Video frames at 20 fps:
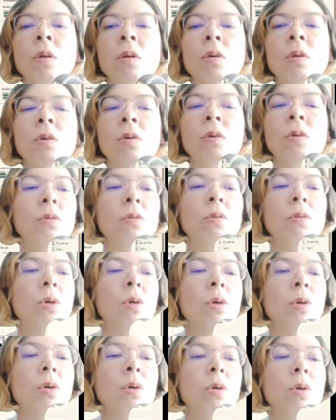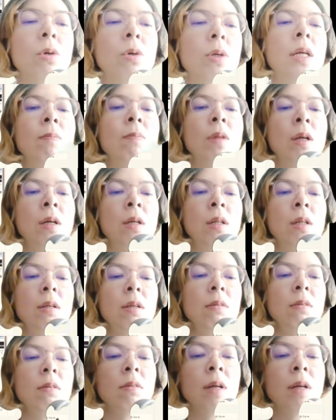So you can see
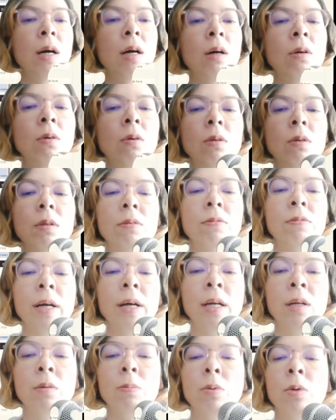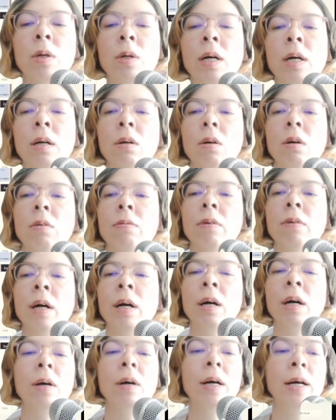this is how the final product of
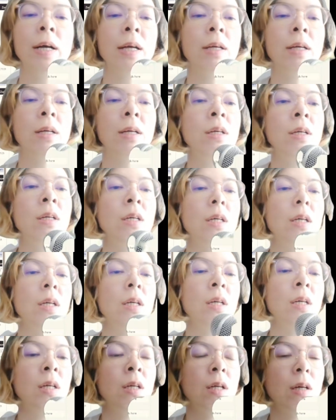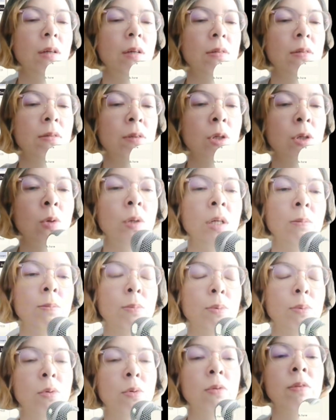how I slowly
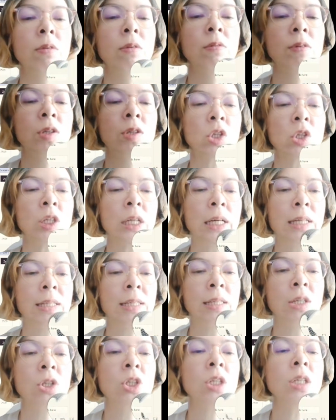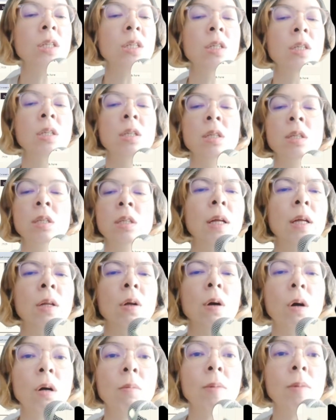improve the visualizations.
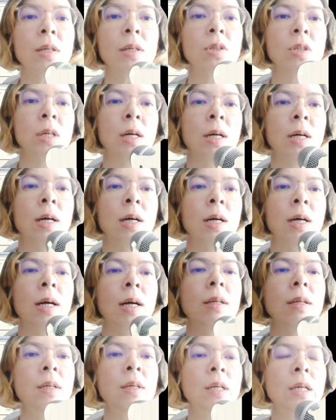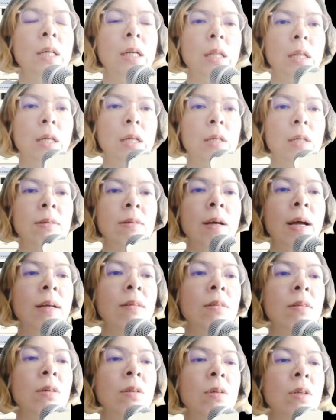On my chart, the
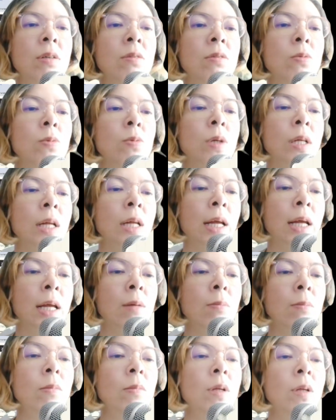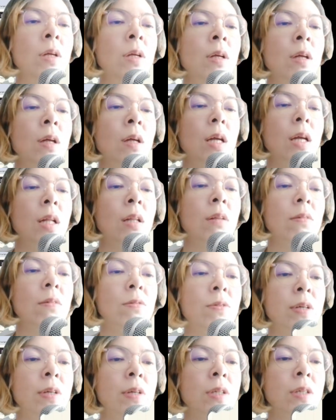title is renamed in
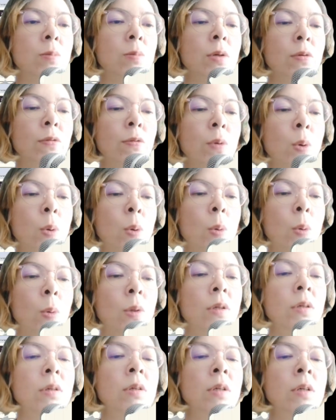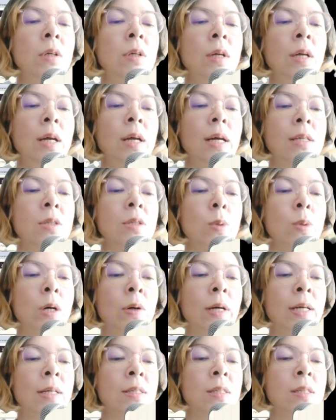visible font, as well
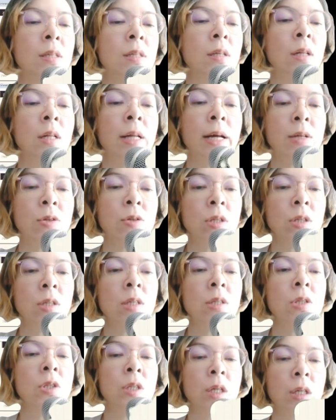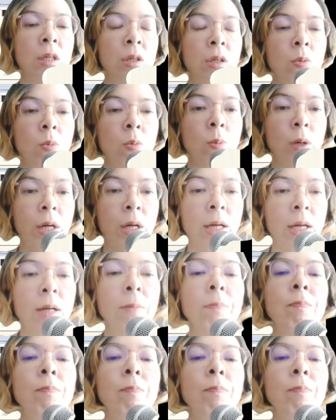as the legend is taken away.